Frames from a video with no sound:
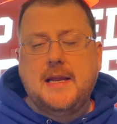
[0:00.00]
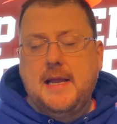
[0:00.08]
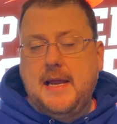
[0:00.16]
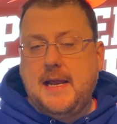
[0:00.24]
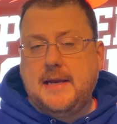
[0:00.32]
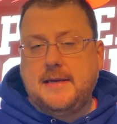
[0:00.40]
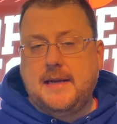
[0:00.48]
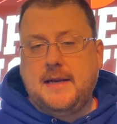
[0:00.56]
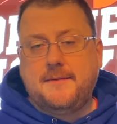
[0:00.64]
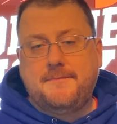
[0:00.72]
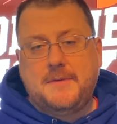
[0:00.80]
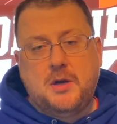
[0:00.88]
and
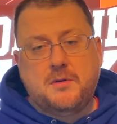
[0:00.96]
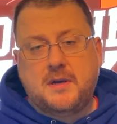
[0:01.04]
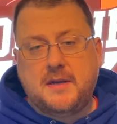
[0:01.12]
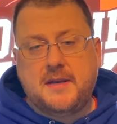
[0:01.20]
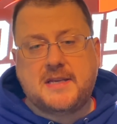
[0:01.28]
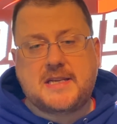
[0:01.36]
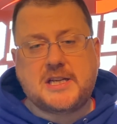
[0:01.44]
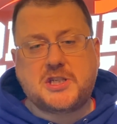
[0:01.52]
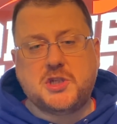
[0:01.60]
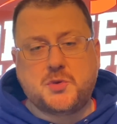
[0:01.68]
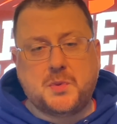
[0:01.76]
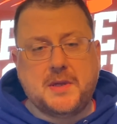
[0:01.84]
the
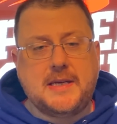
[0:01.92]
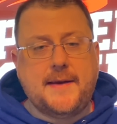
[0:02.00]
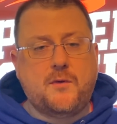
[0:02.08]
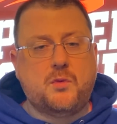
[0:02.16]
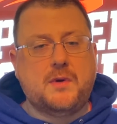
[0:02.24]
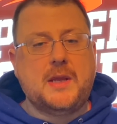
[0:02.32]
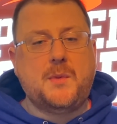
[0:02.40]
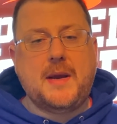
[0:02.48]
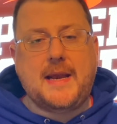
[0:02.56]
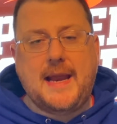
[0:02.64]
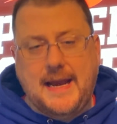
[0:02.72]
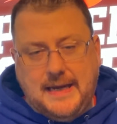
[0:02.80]
discussions never
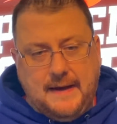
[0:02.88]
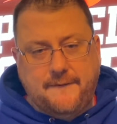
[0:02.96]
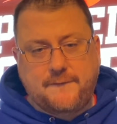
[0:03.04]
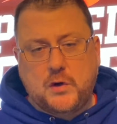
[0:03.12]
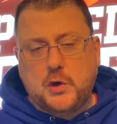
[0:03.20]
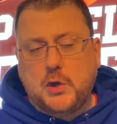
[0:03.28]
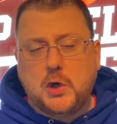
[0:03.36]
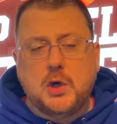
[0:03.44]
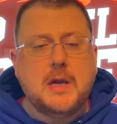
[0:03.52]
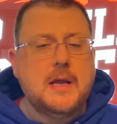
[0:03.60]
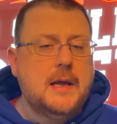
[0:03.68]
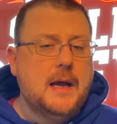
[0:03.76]
went any further.